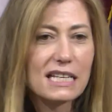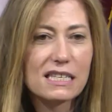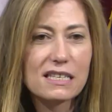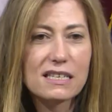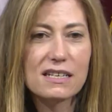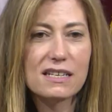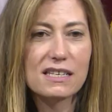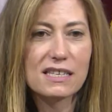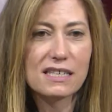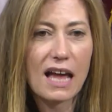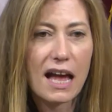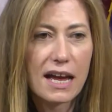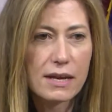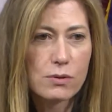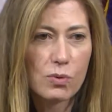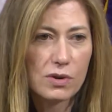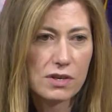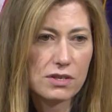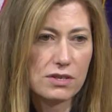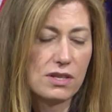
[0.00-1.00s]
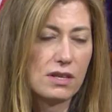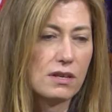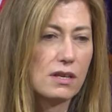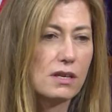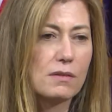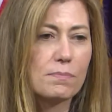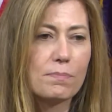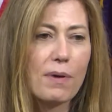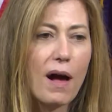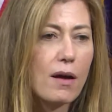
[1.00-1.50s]
gets to decide what is
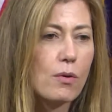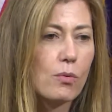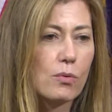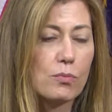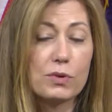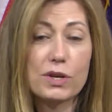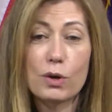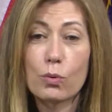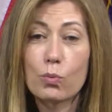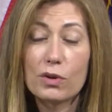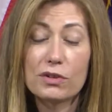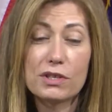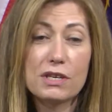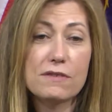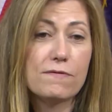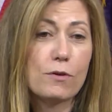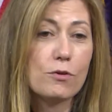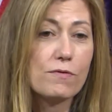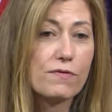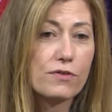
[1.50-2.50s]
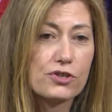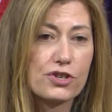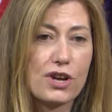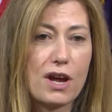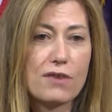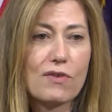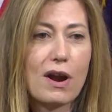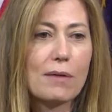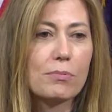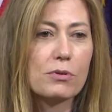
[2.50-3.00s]
the, you know, will he vote for
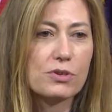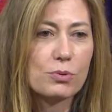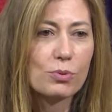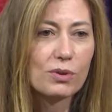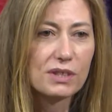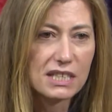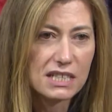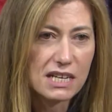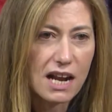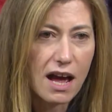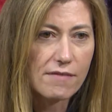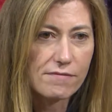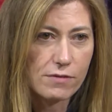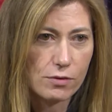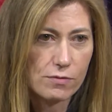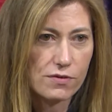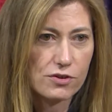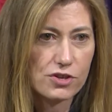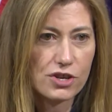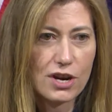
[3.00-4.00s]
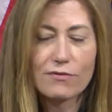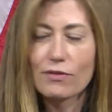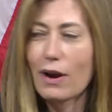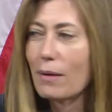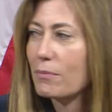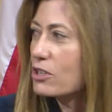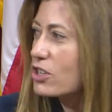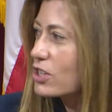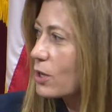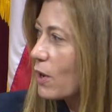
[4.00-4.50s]
John Roberts, will he not vote for John
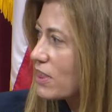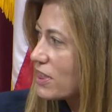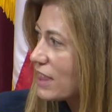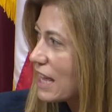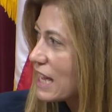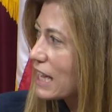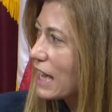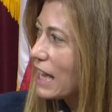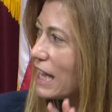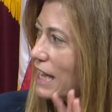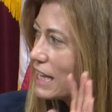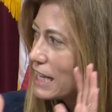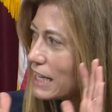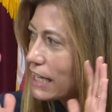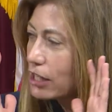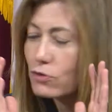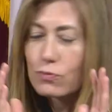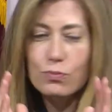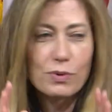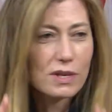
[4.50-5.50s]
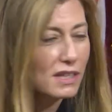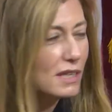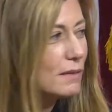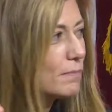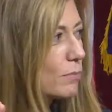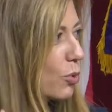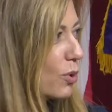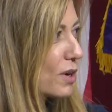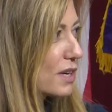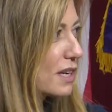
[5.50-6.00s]
Roberts? So I think it's really
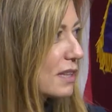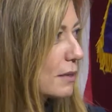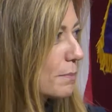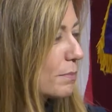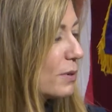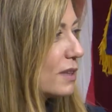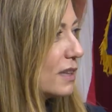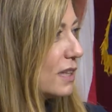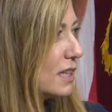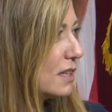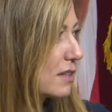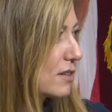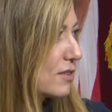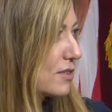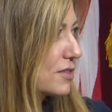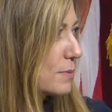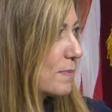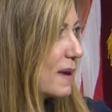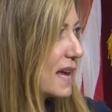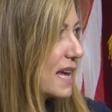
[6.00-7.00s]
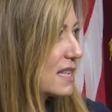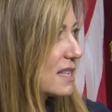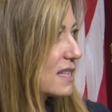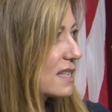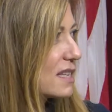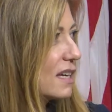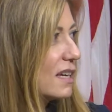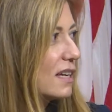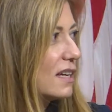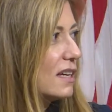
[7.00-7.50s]
important in the political
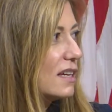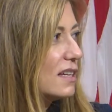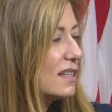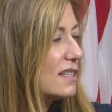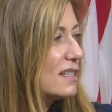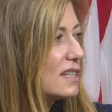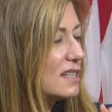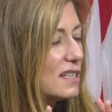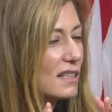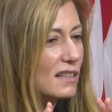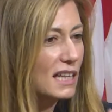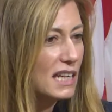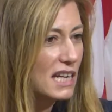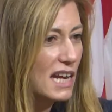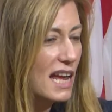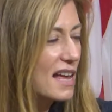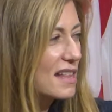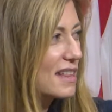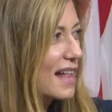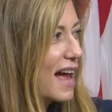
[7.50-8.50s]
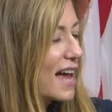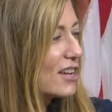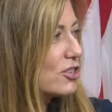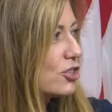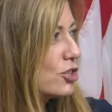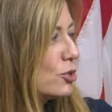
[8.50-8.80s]
space to delineate that.